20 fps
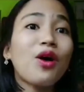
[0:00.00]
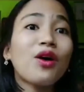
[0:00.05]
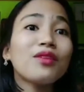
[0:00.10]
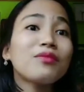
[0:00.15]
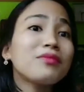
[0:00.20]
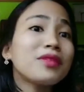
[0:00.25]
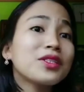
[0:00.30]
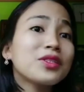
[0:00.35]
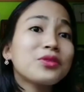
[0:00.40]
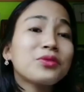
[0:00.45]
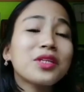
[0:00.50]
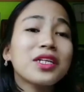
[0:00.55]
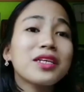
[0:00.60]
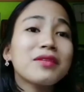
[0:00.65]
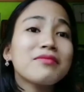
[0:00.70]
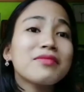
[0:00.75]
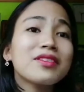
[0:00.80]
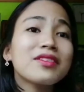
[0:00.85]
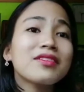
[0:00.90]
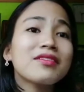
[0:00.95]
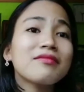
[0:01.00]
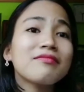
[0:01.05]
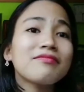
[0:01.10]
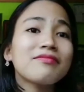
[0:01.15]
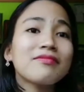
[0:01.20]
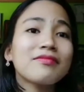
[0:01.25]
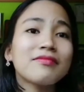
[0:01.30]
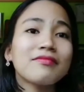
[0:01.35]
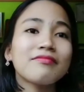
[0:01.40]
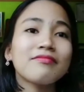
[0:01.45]
all my dreams,
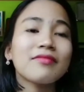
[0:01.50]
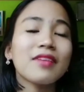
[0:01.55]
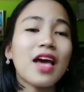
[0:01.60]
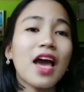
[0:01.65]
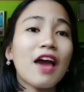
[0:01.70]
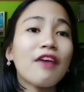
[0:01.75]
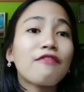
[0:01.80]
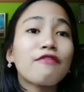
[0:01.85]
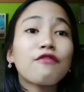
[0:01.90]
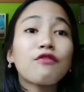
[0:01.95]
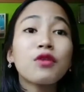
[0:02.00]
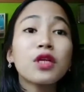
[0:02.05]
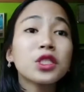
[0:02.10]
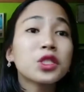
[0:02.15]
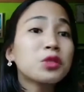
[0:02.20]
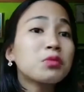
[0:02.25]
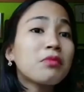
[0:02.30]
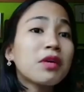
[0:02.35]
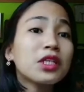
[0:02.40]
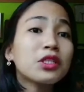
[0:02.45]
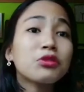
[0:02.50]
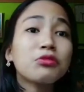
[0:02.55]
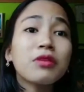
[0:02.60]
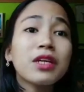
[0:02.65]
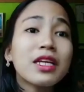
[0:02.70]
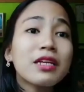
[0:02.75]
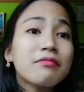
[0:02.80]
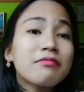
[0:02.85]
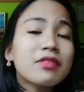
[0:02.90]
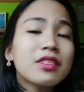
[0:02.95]
I've reached my
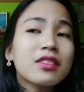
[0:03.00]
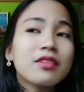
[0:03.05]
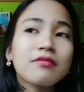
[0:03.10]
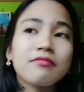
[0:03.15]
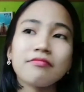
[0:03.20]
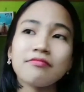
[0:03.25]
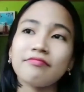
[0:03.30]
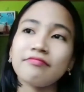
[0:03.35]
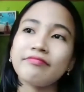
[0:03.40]
dreams,